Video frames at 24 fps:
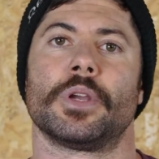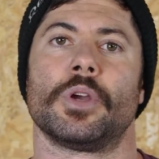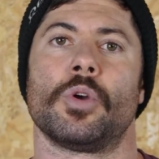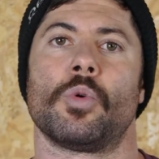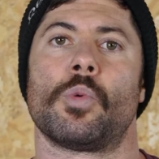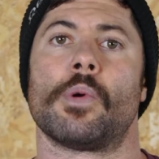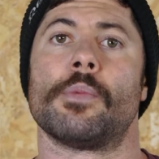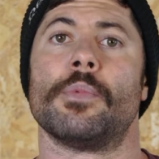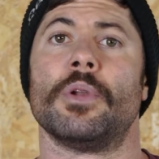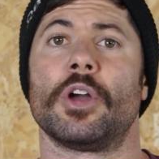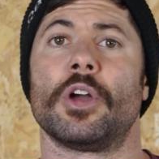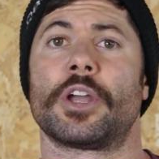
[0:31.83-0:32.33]

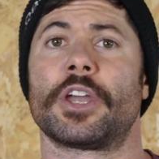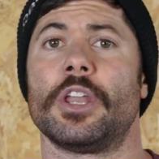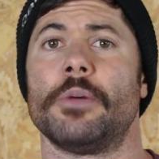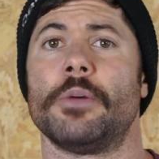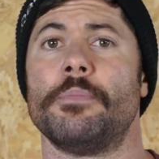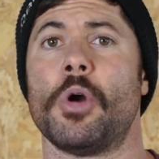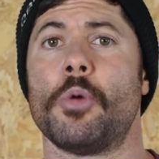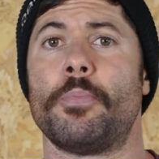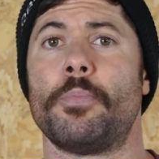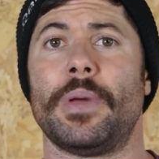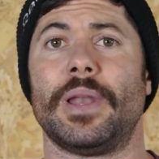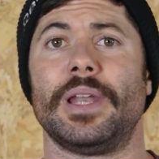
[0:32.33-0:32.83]
When we're looking at
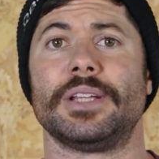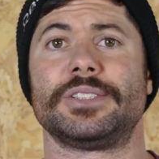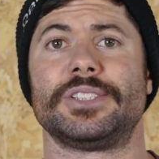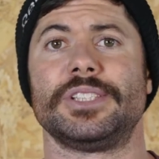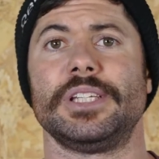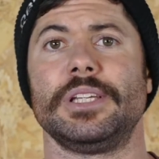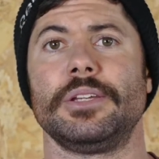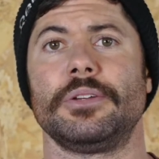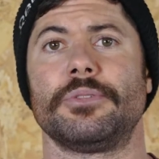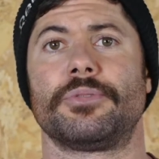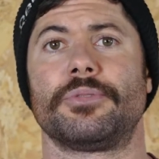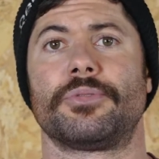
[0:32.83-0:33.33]

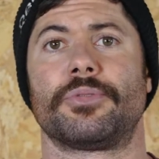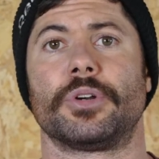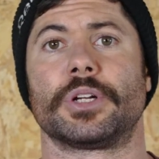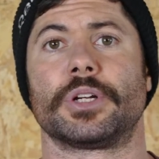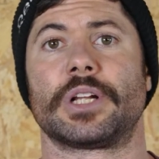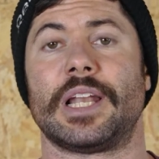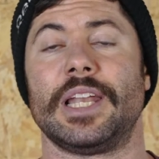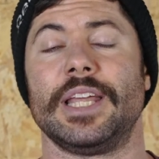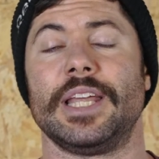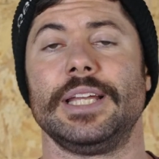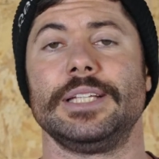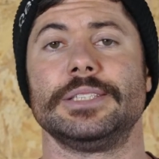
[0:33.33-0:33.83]
mobility for a
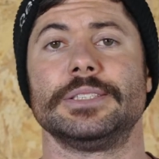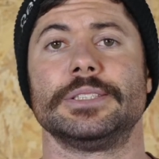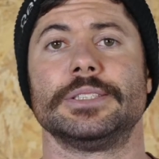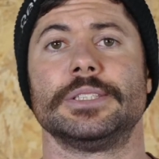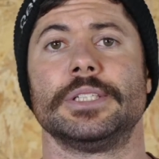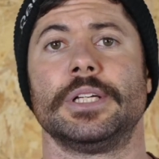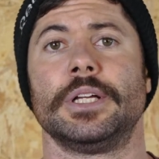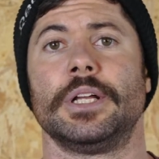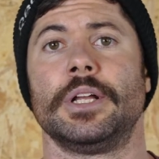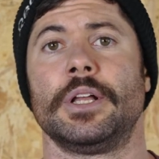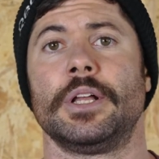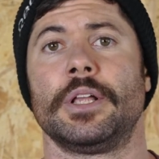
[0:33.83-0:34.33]
clean,
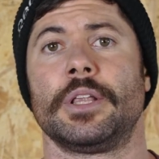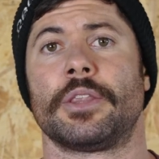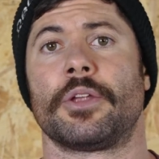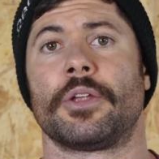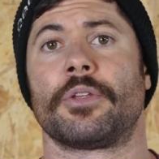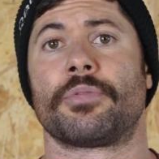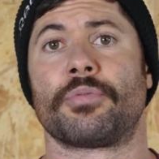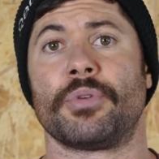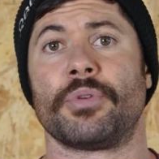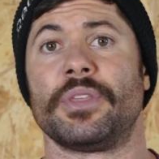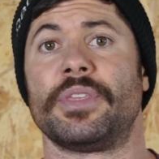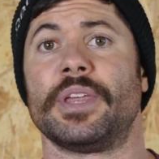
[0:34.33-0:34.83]
there are
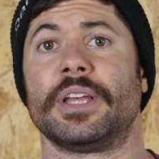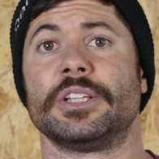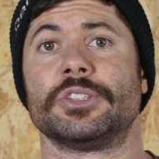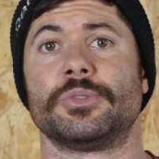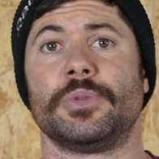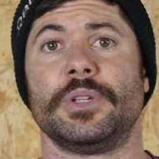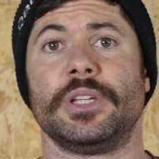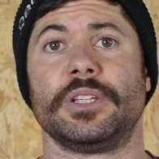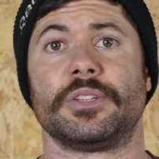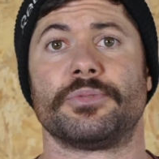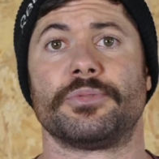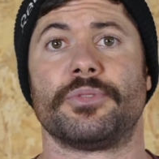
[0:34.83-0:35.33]
three things
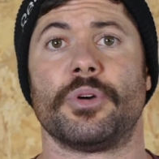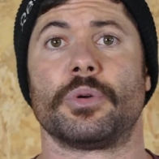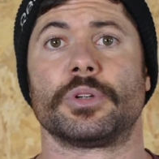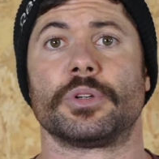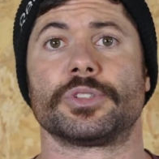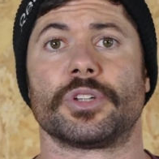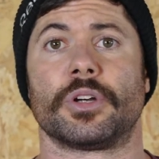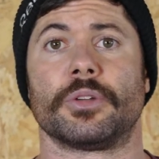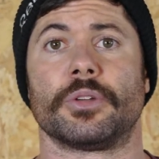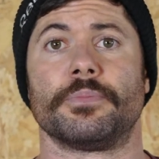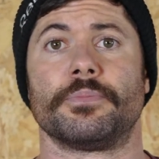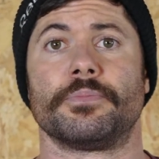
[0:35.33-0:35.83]
we need to
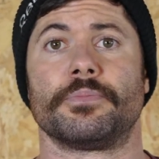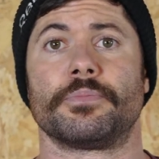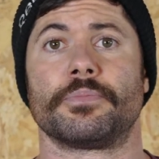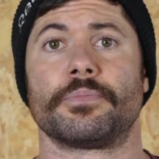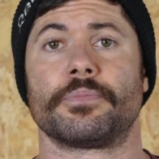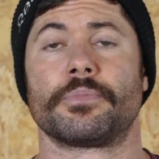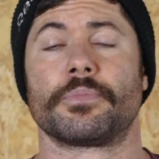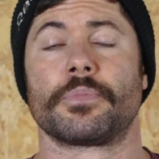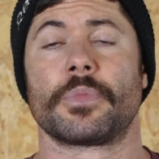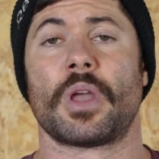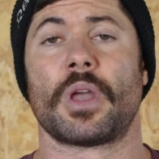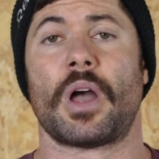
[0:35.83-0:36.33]
focus on.
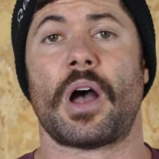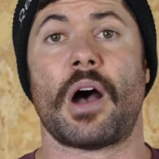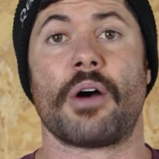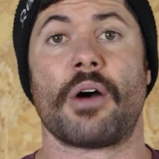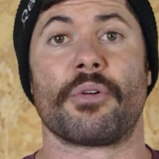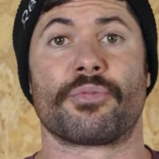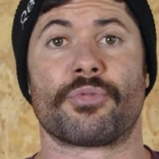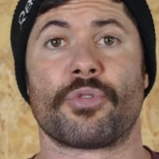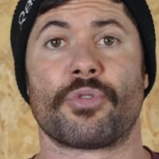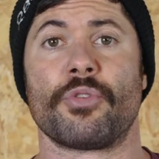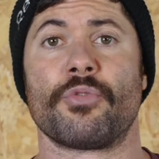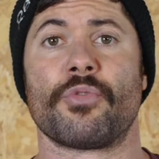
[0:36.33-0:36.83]
Our
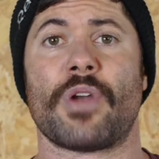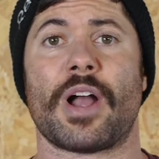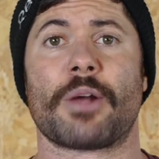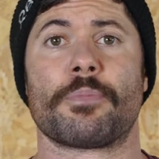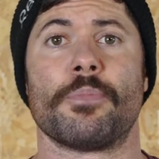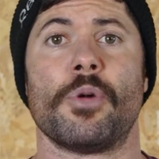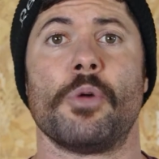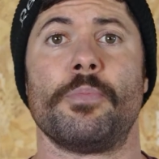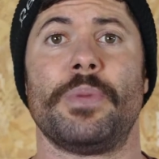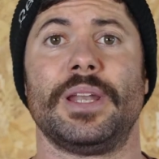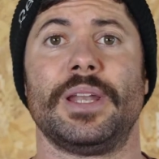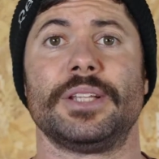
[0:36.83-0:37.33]
front rack
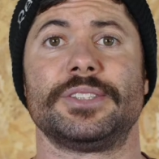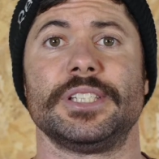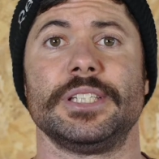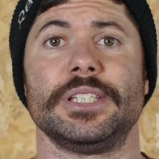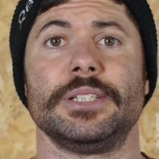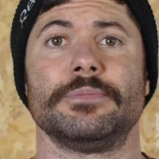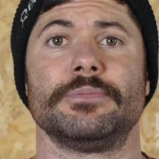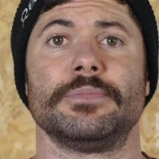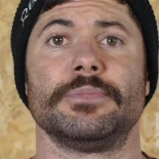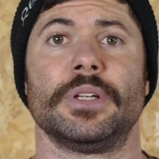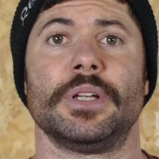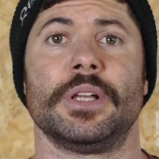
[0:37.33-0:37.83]

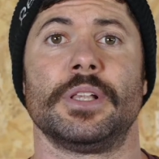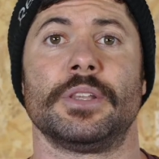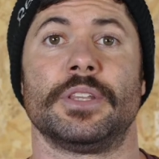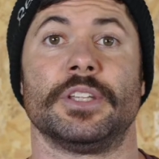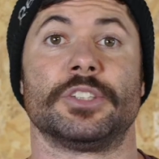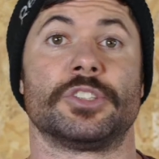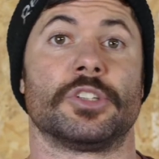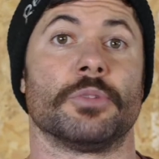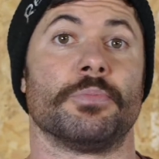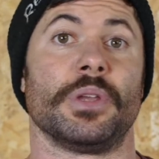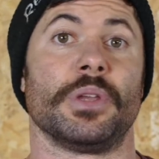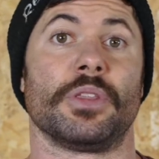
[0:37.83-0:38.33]
mobility,
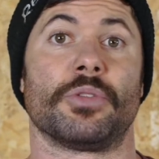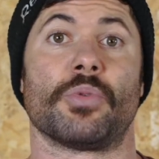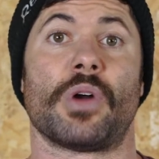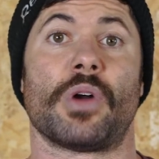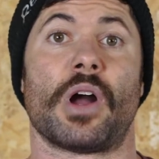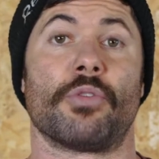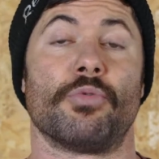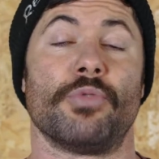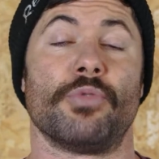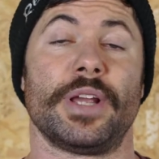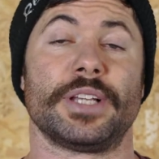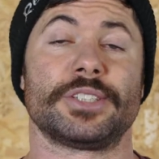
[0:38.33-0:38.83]
this can be through
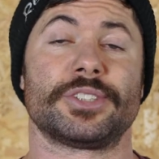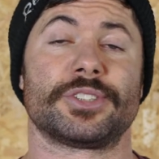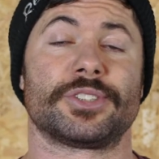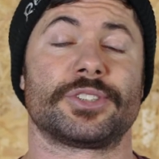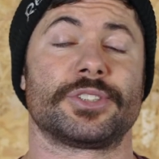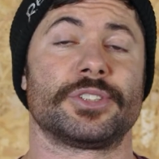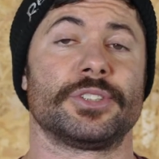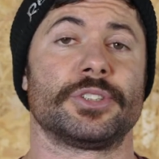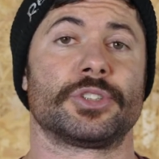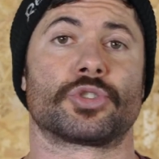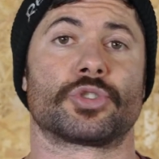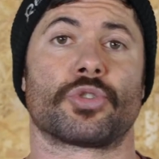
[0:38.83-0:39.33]
our
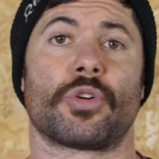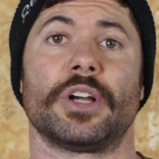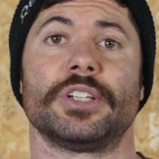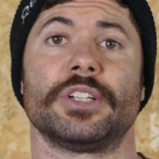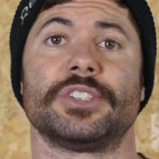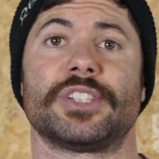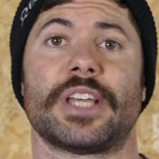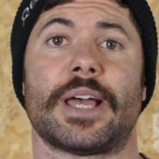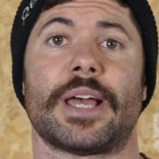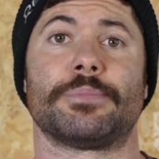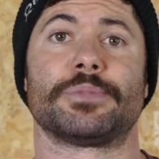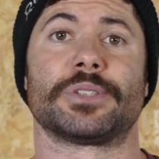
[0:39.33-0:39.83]
wrists,
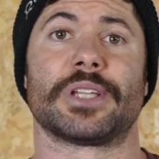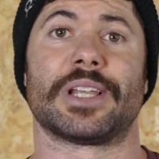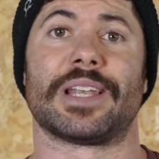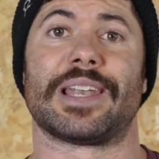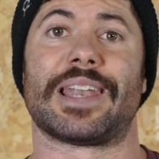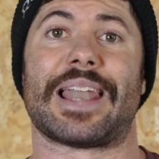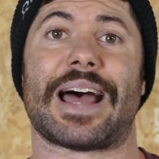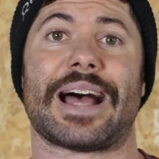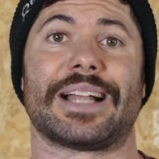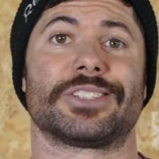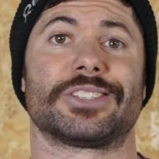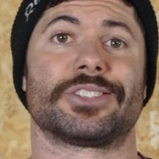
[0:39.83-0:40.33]
triceps,
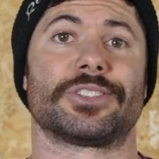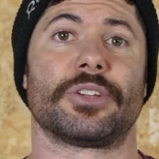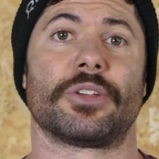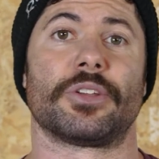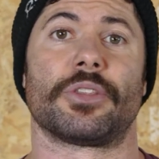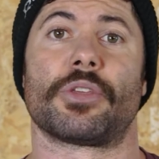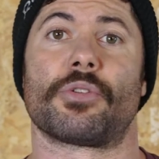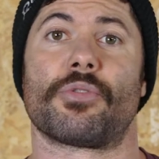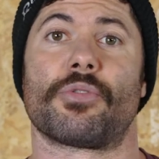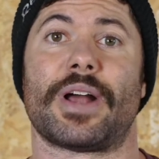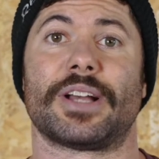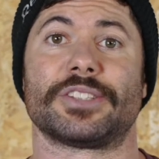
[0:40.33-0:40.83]
lats,
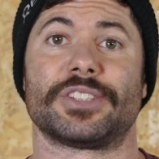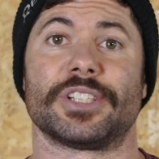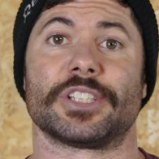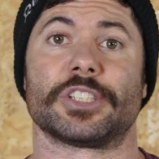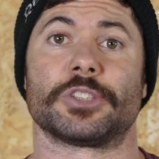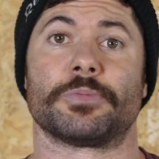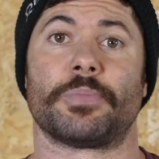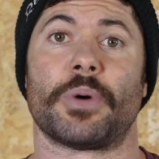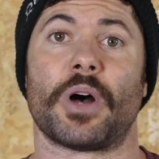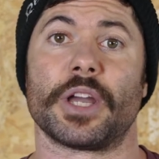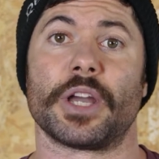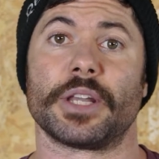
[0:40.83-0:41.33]
thoracic
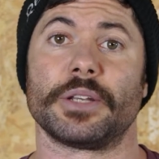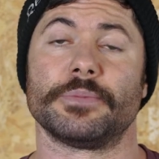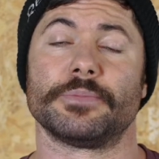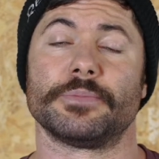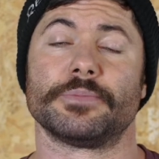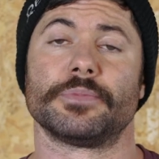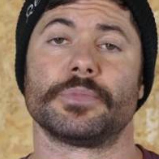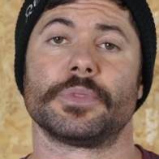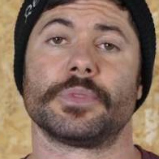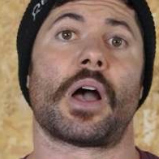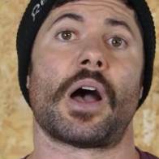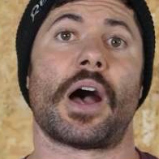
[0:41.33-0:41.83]
spine,
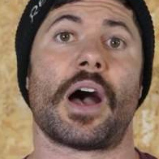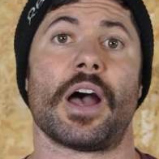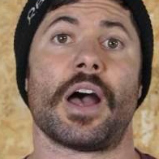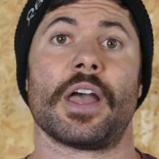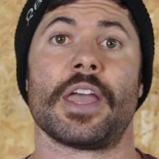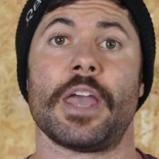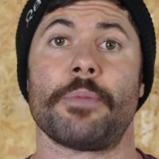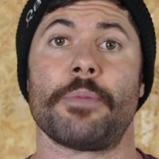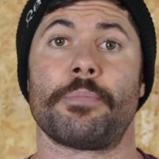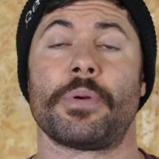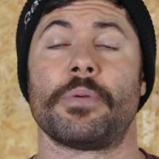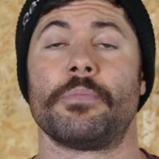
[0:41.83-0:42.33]
our
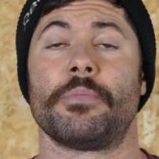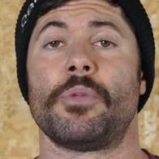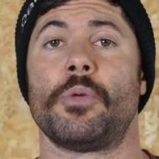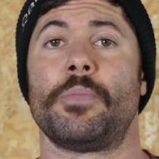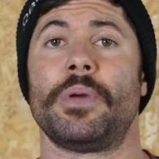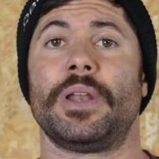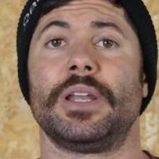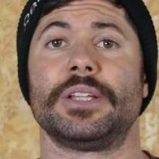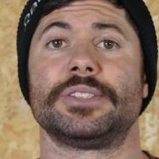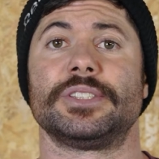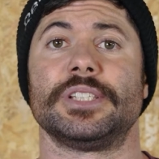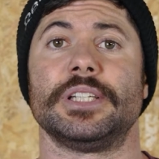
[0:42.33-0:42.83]
hip
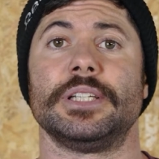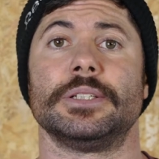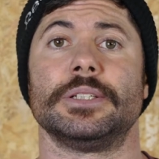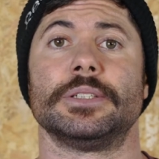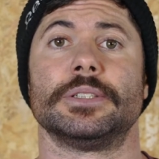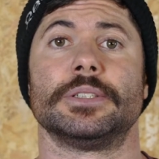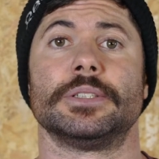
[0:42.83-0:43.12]
mobility,